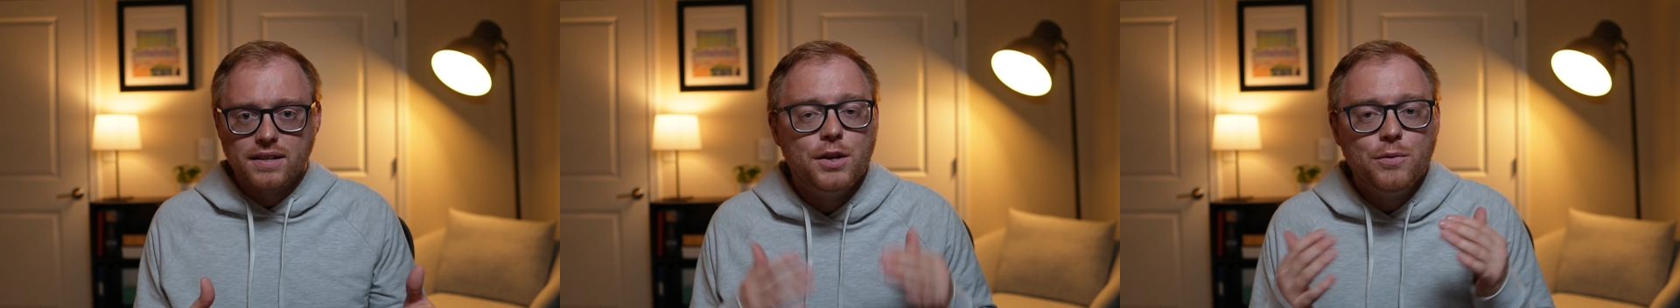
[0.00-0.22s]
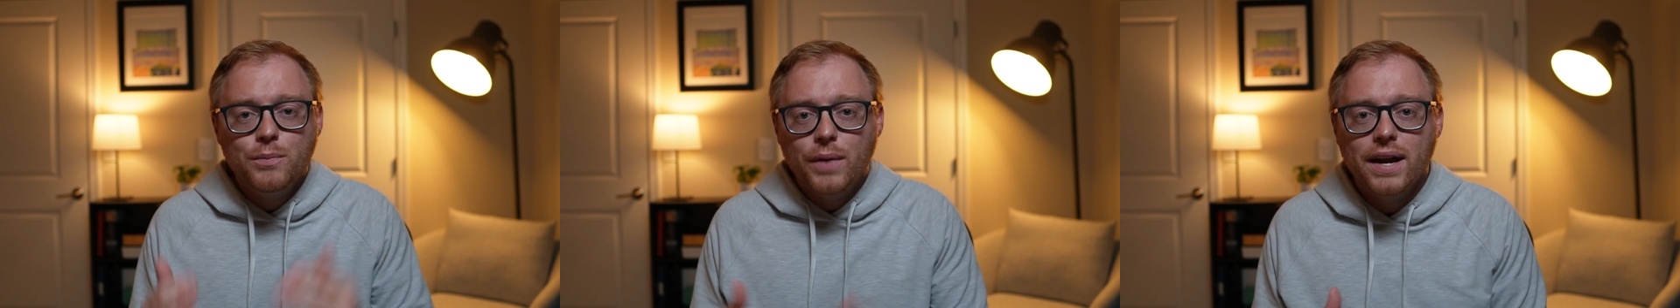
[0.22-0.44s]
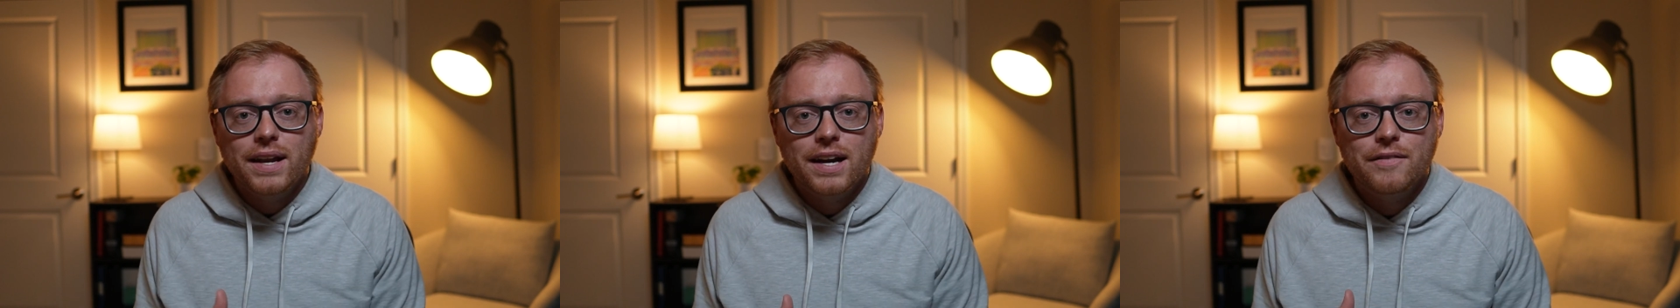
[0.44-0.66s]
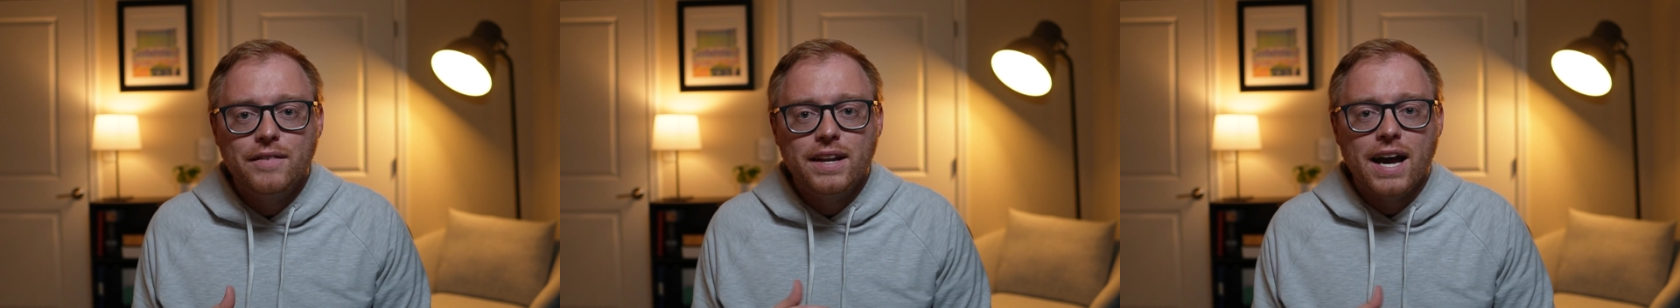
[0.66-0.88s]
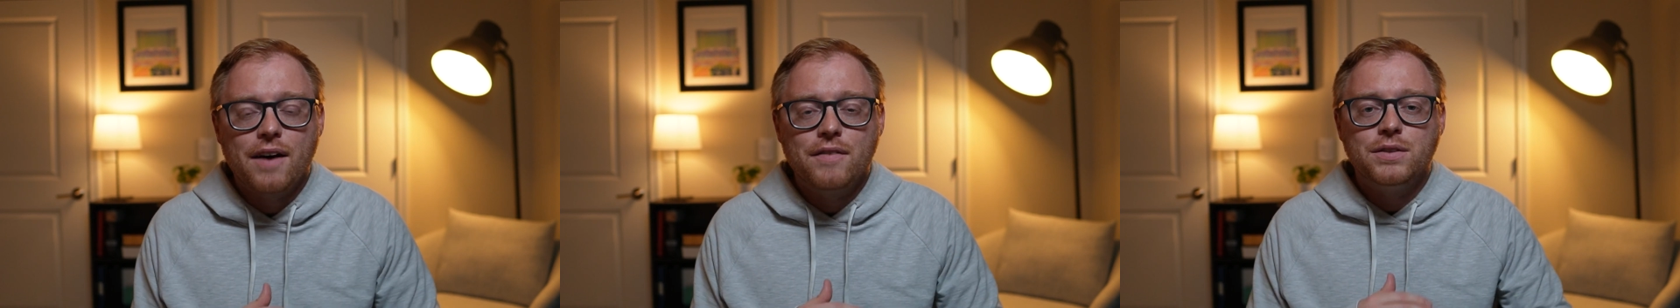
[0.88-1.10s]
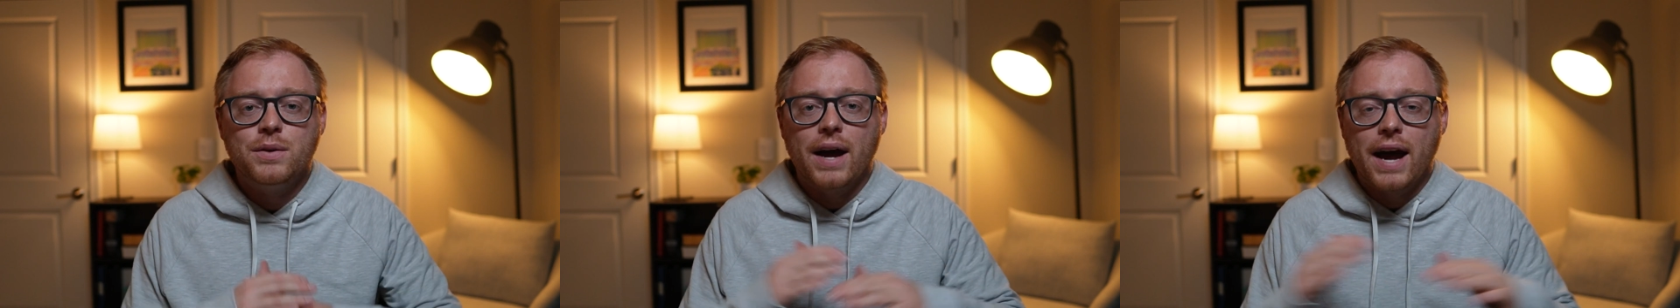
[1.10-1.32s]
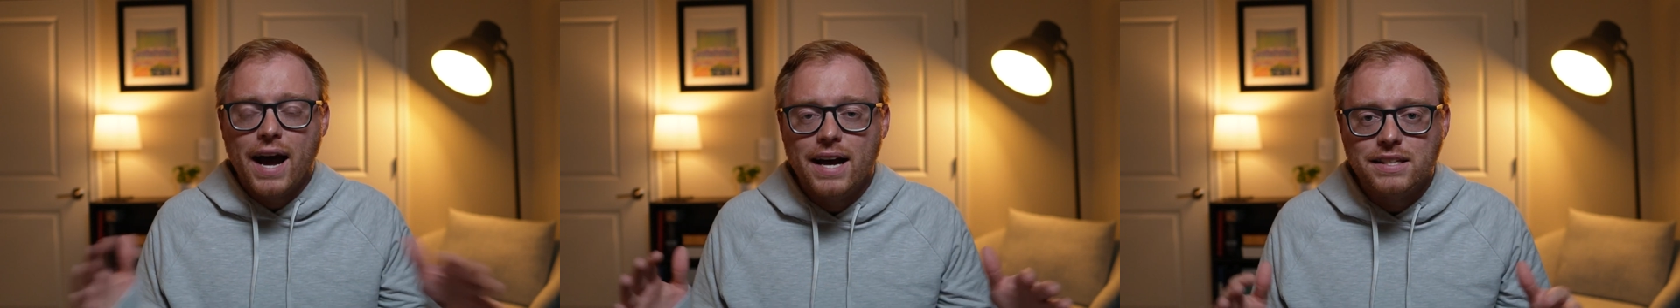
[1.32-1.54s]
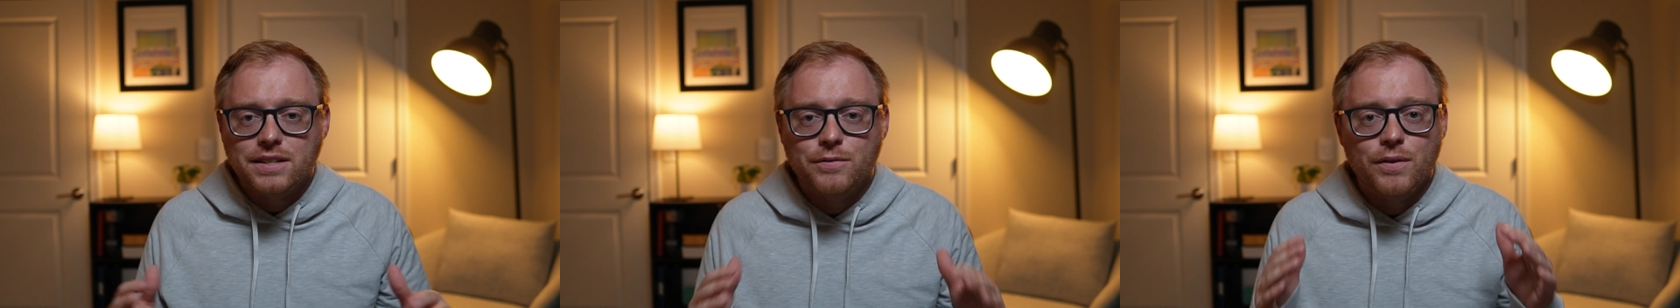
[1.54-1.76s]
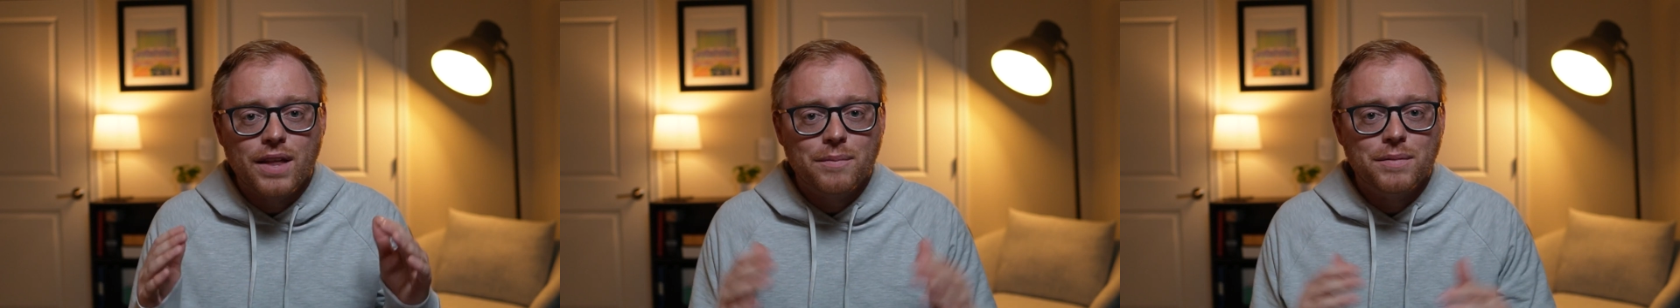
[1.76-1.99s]
You might not even have to ask
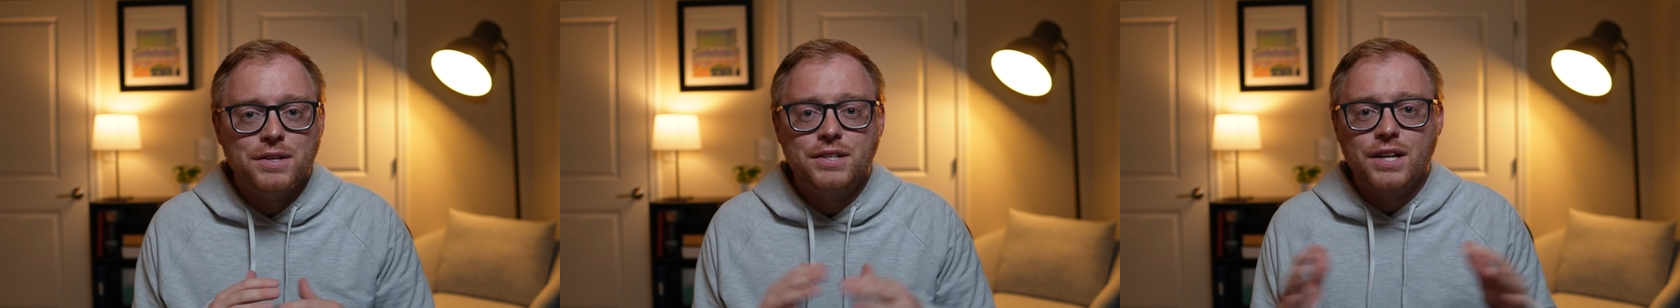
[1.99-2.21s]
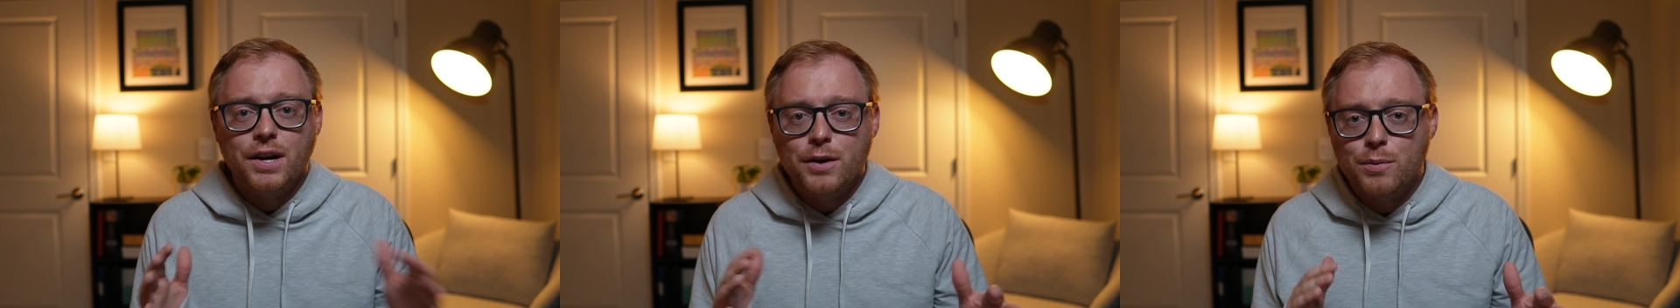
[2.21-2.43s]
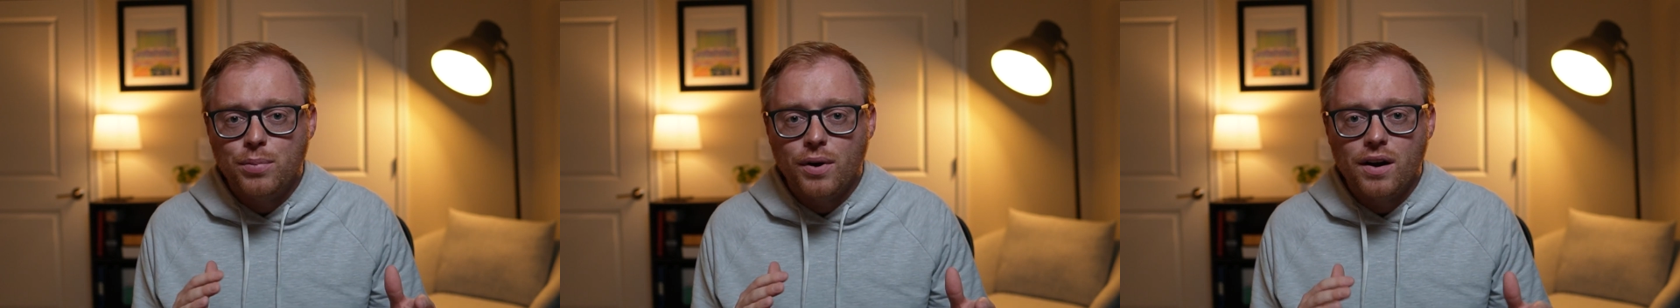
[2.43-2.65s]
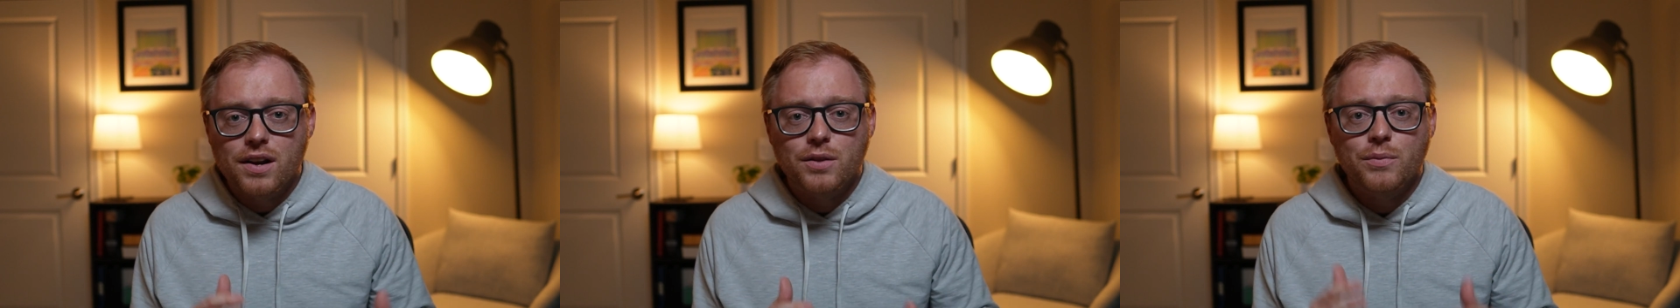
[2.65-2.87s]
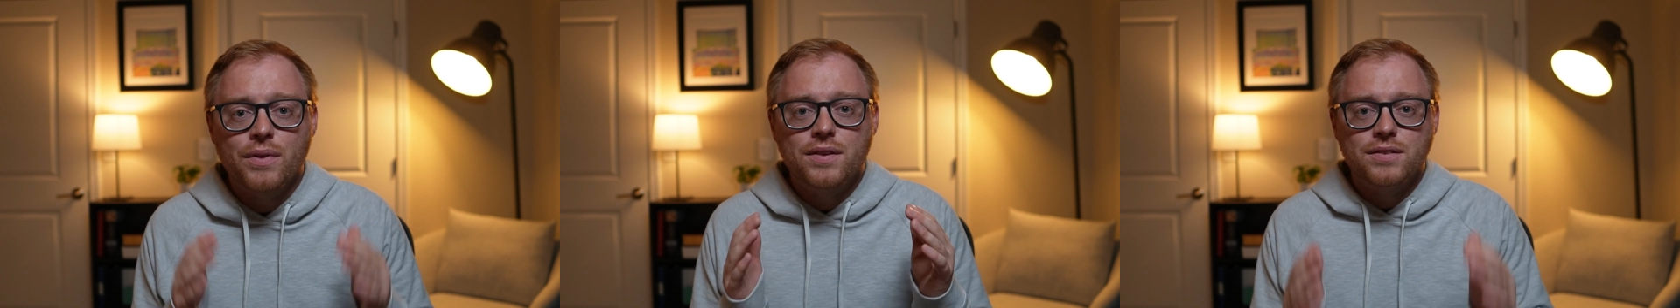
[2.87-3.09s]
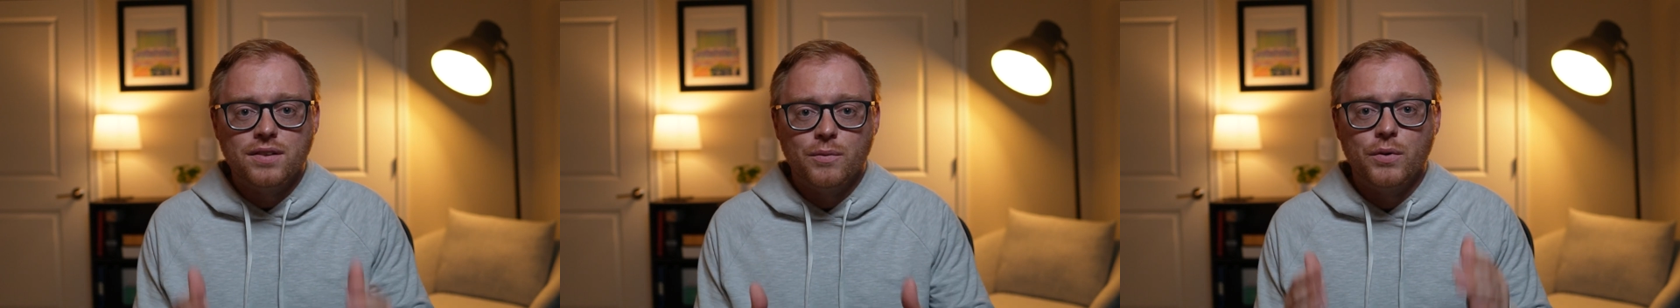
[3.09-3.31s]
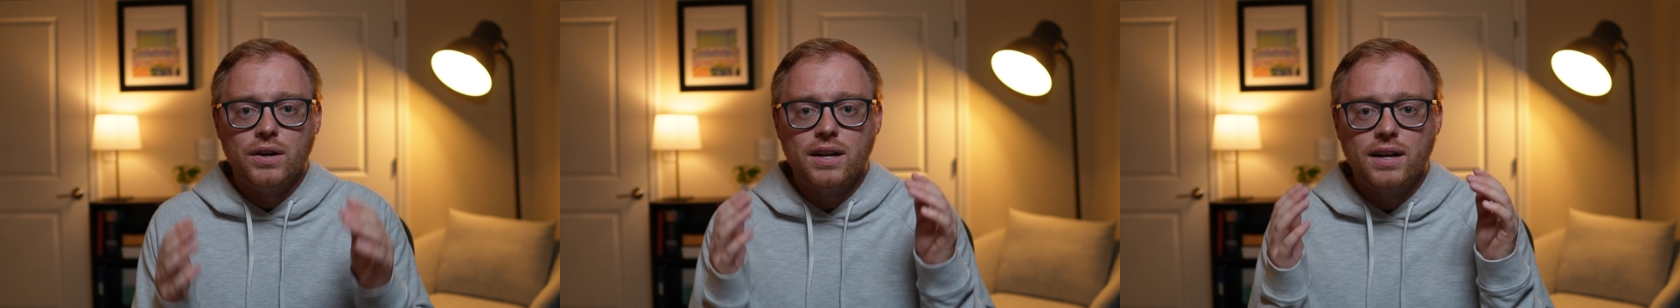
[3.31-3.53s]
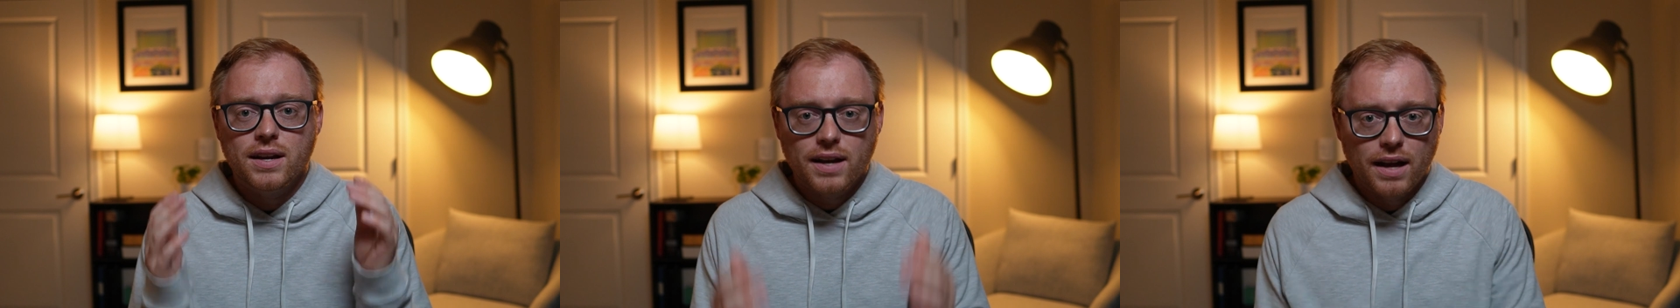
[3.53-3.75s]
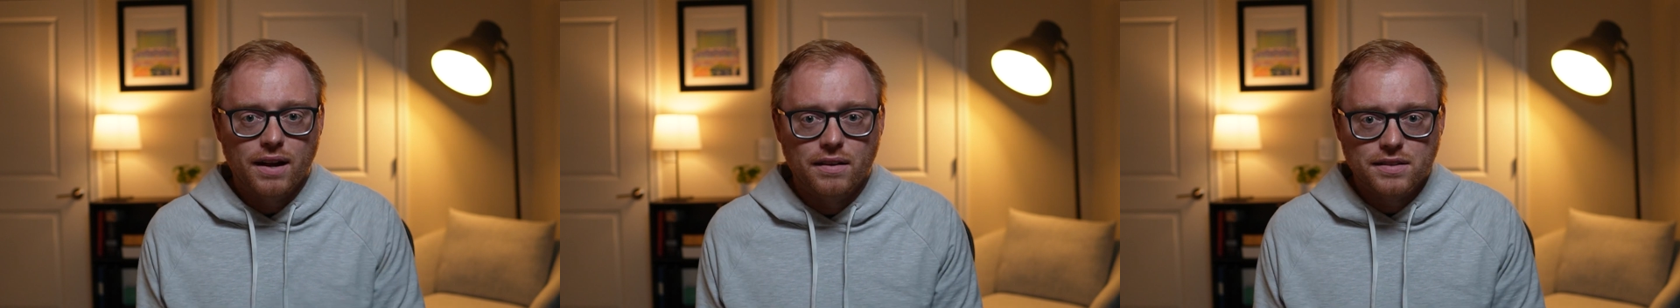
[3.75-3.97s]
for them to share your product with someone
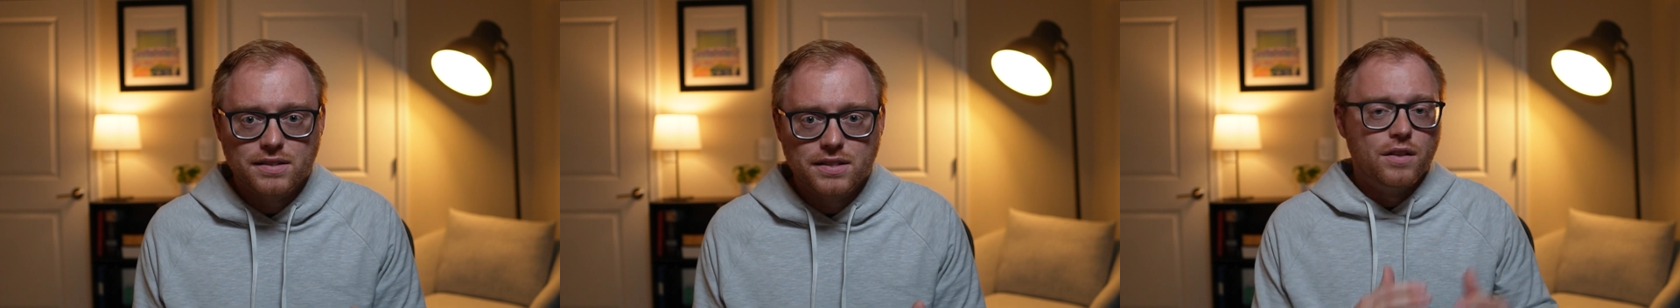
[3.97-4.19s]
else.